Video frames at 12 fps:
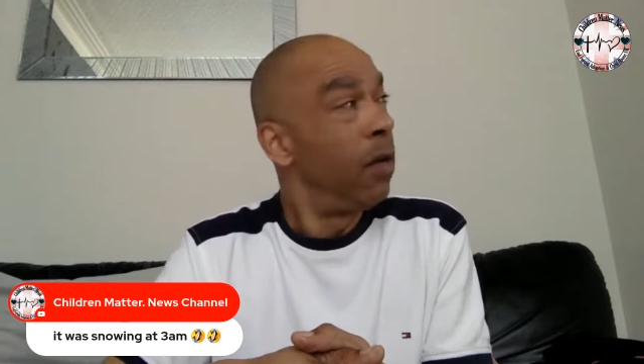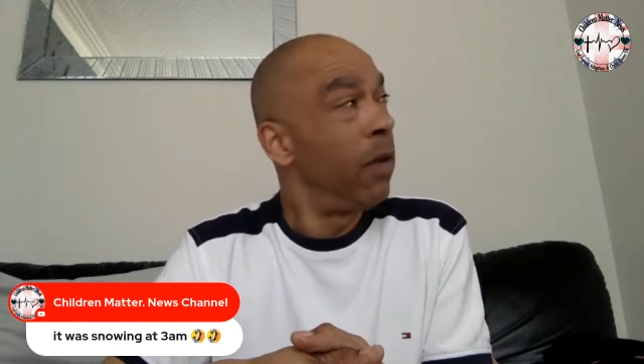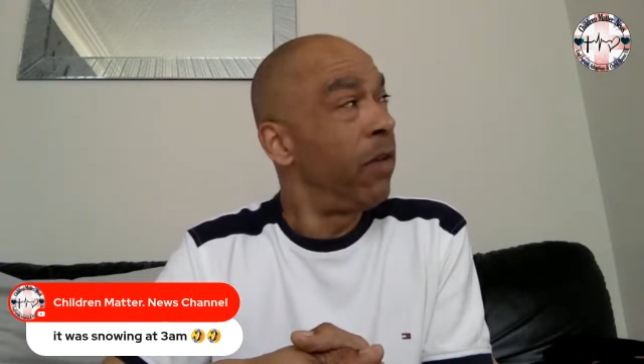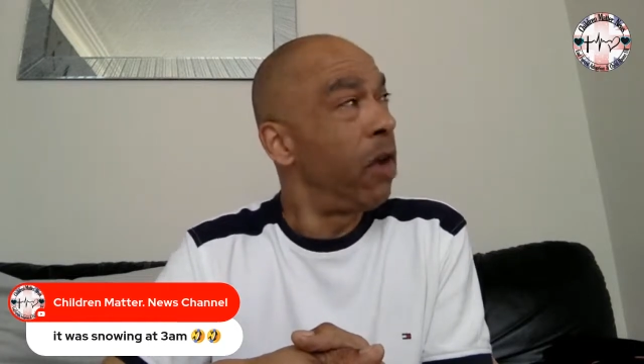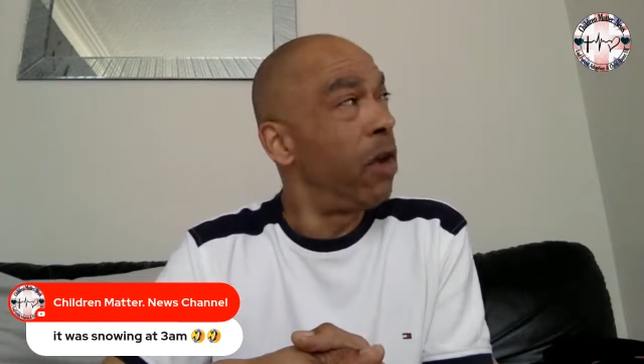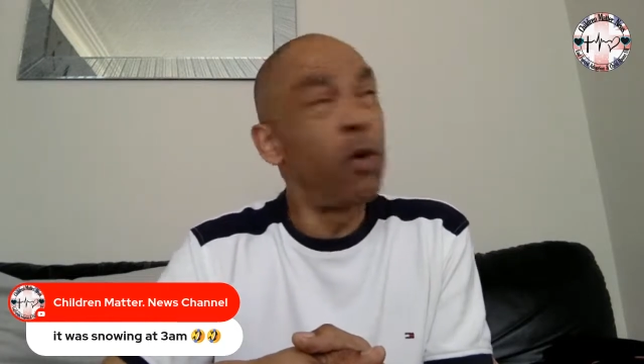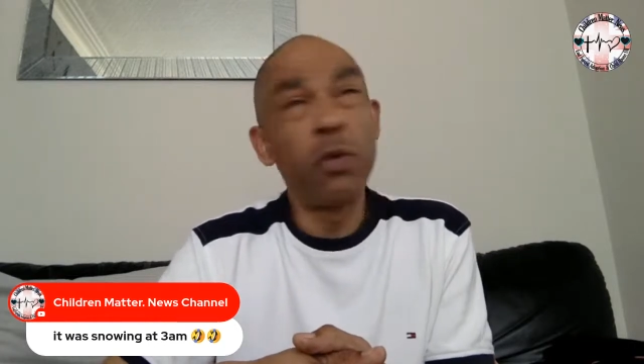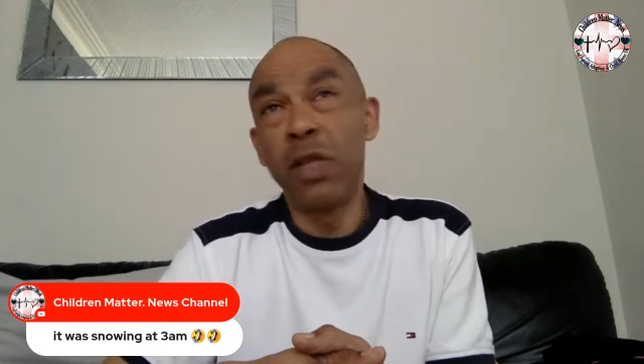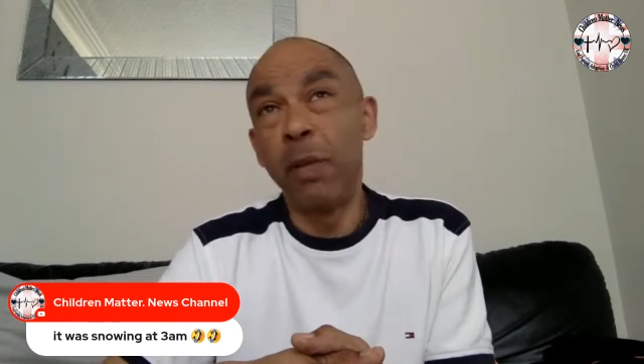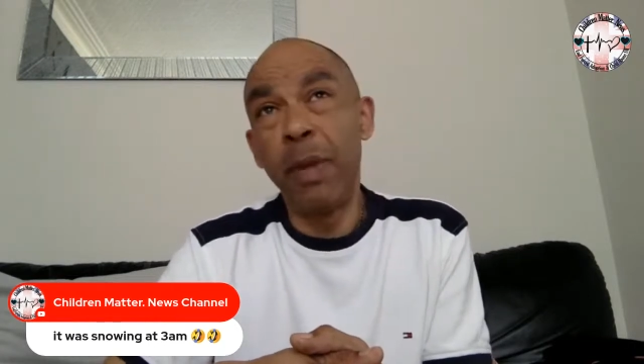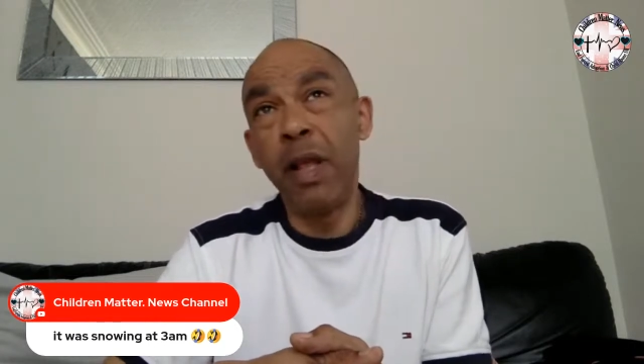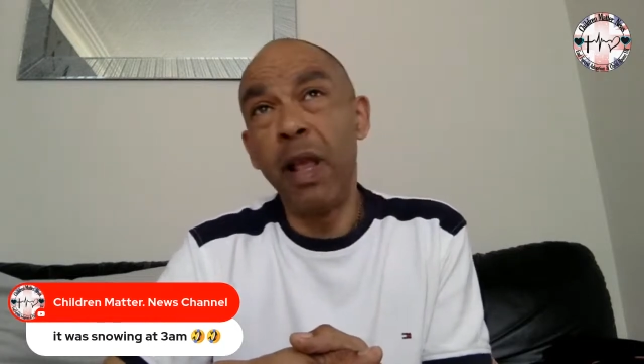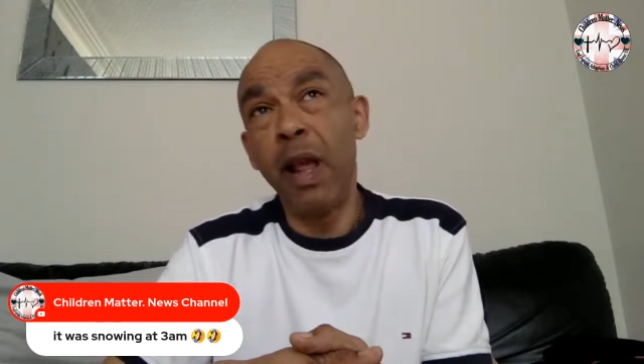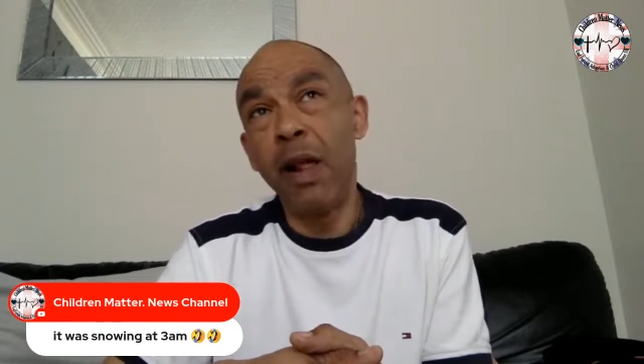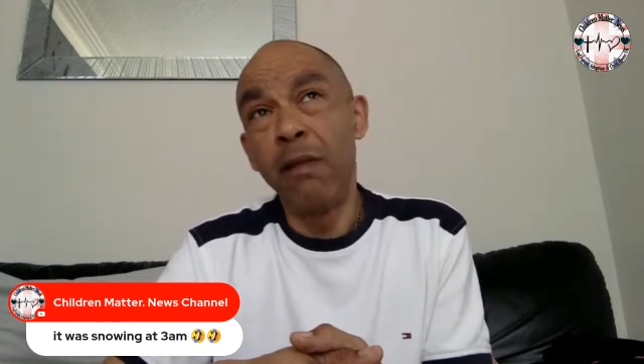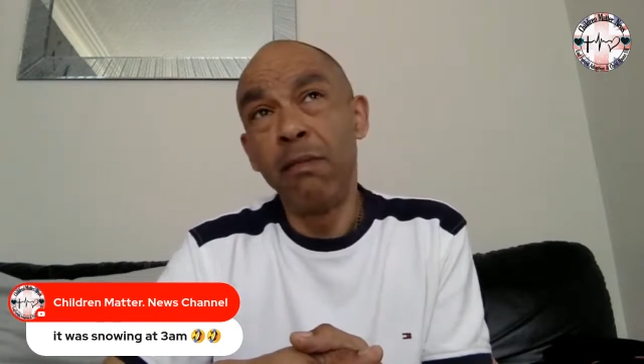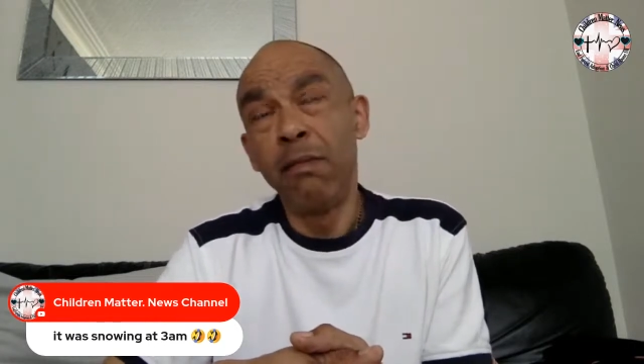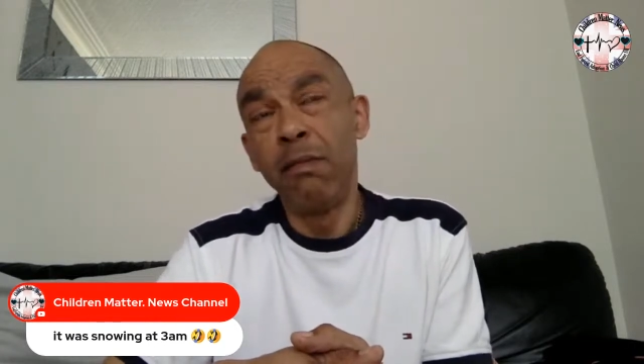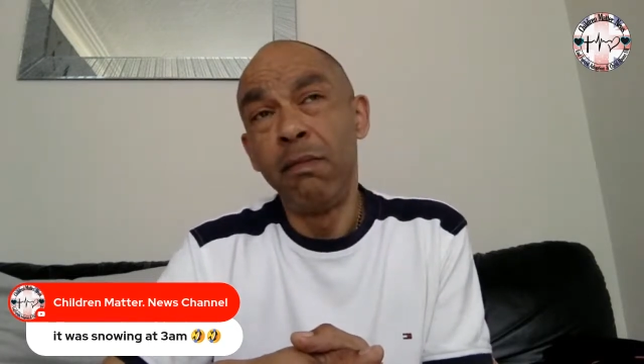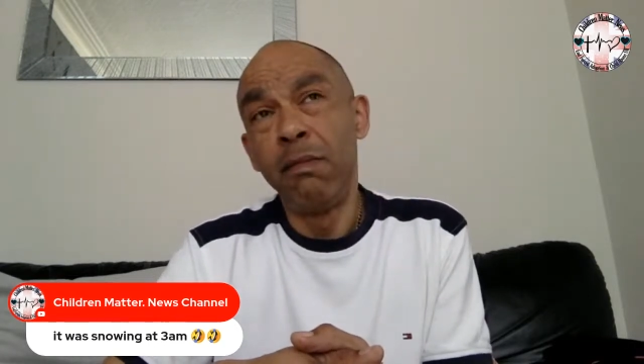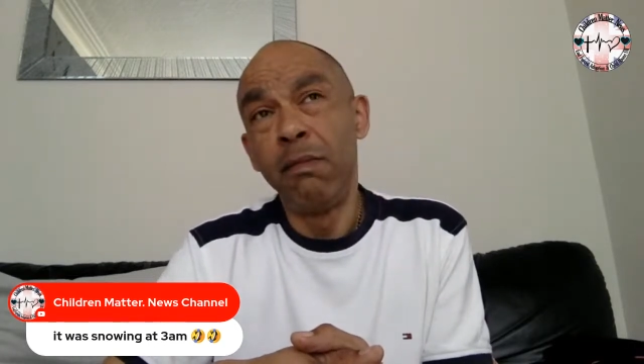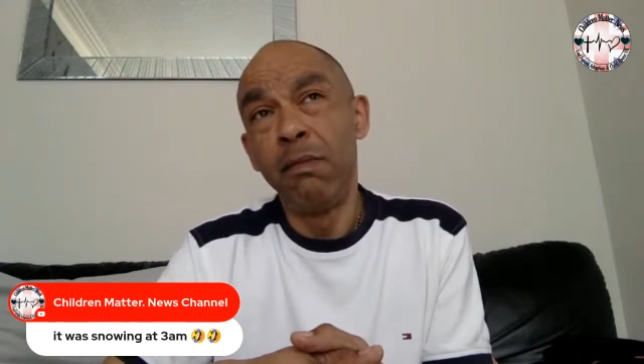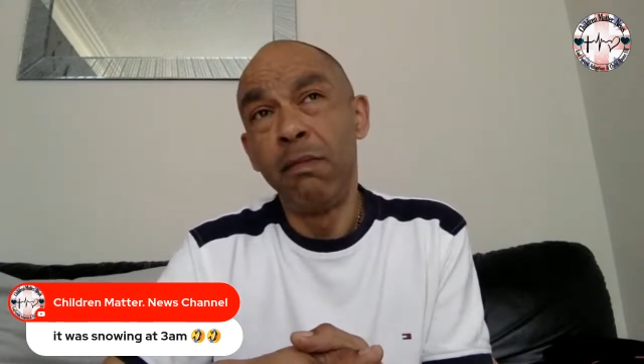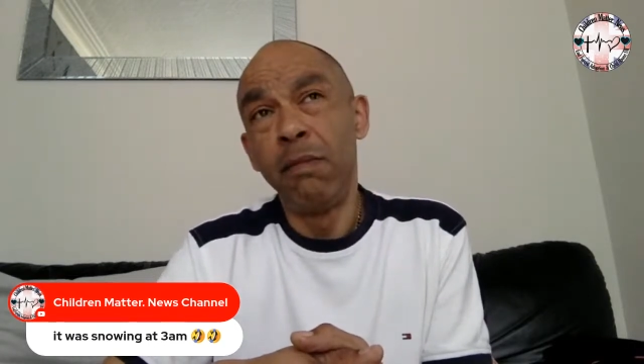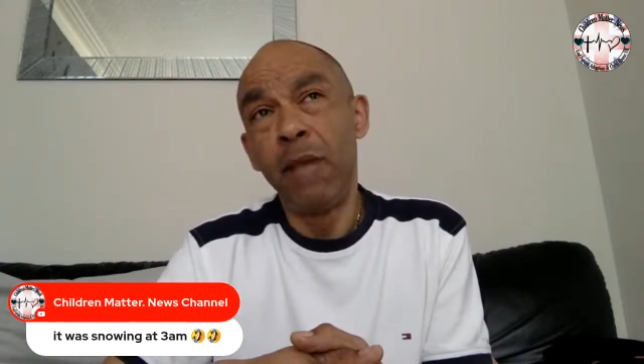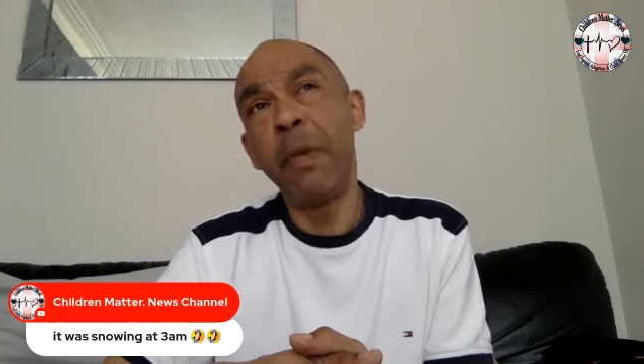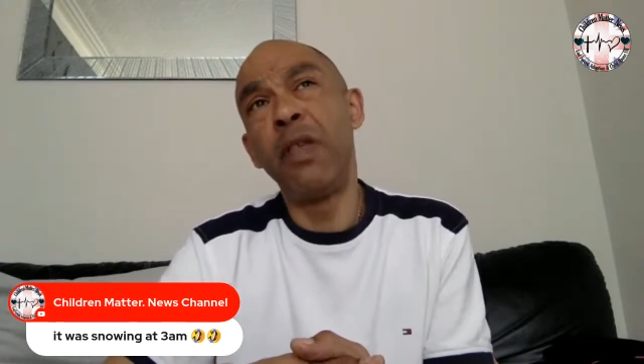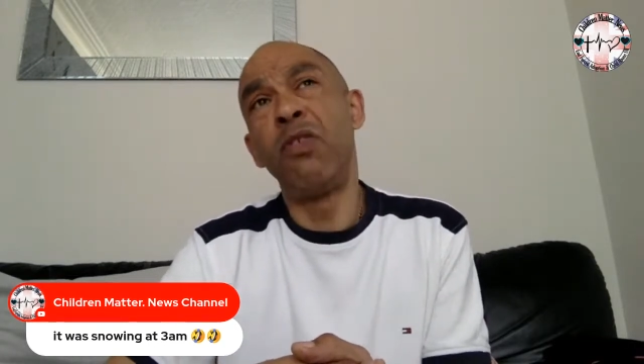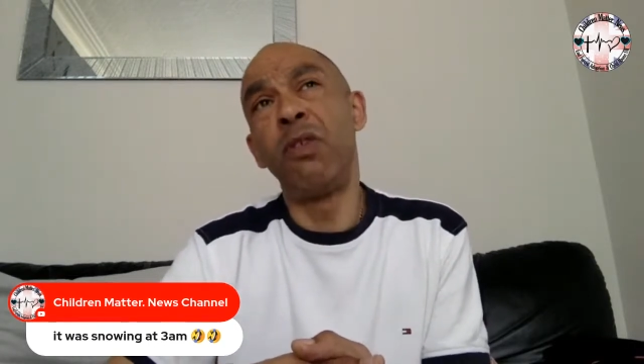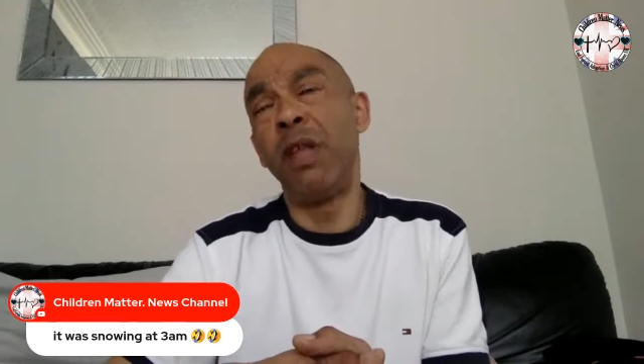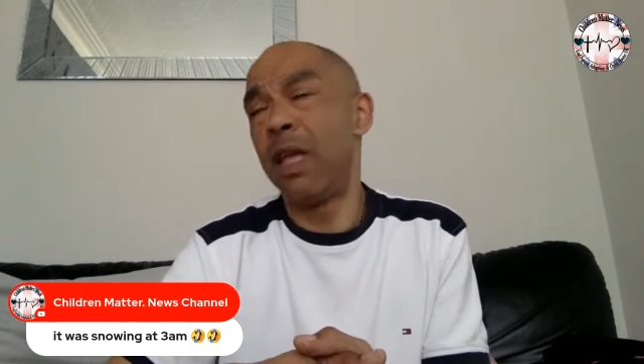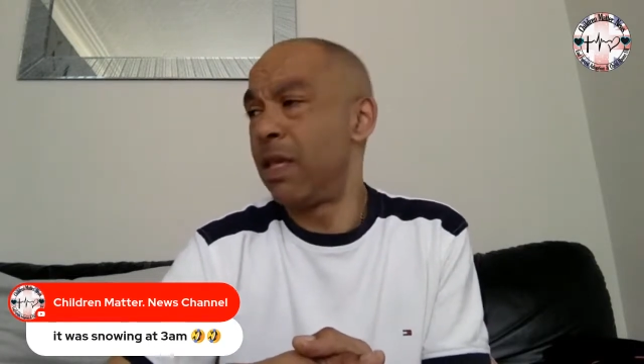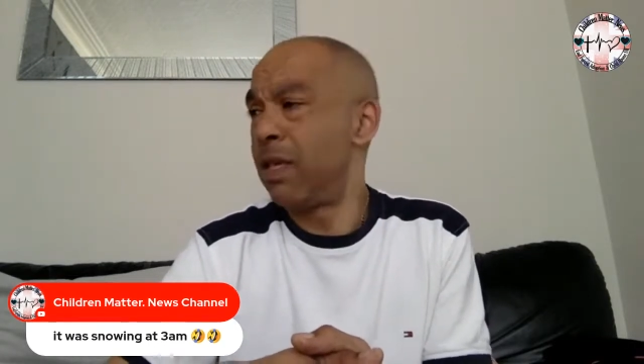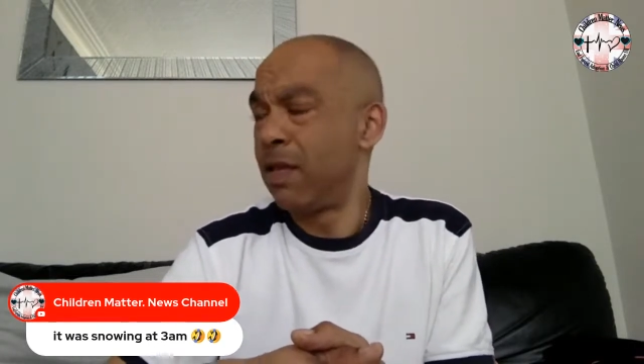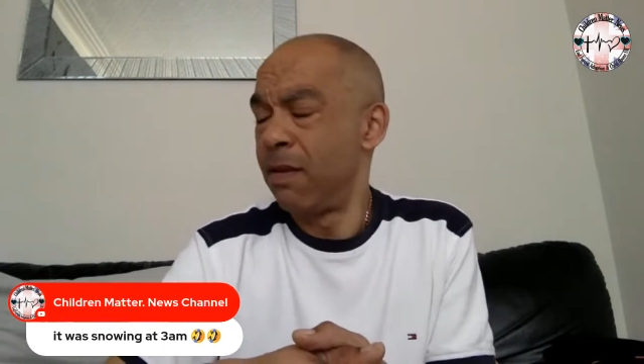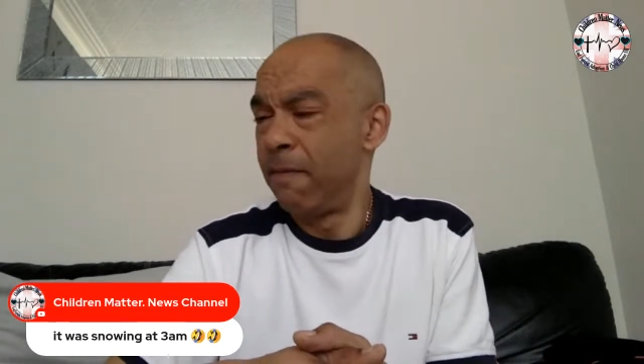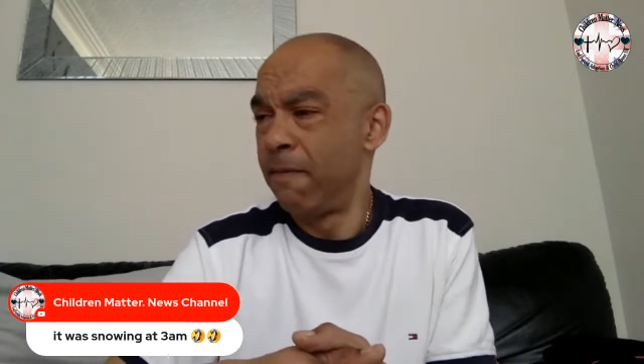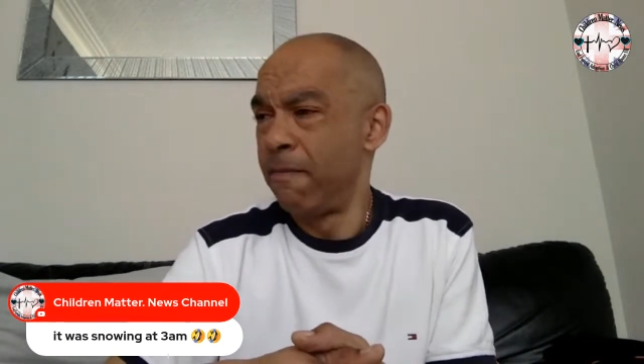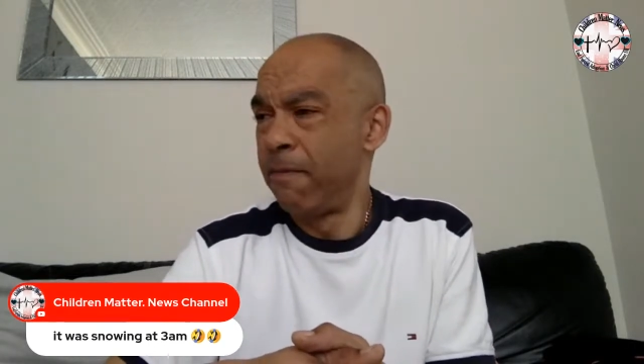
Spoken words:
we've got no stability. Imagine this.